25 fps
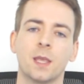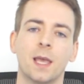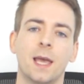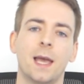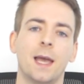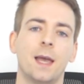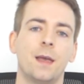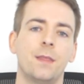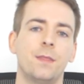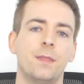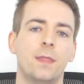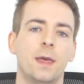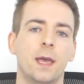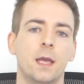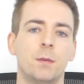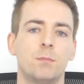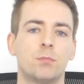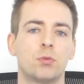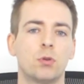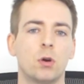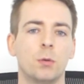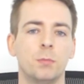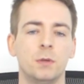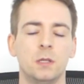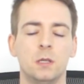And they'd
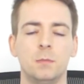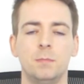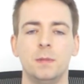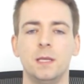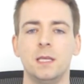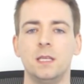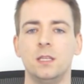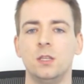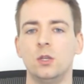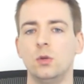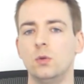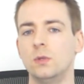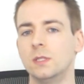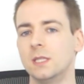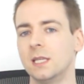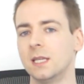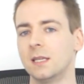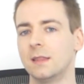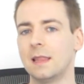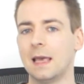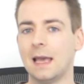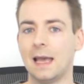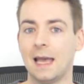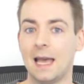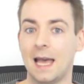probably be
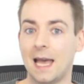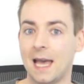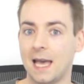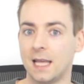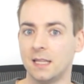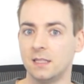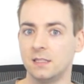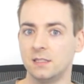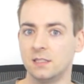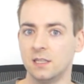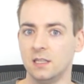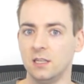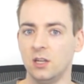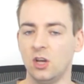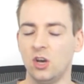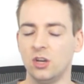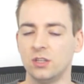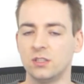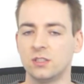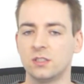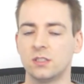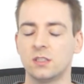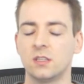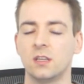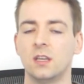using their hands a
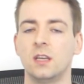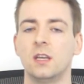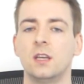lot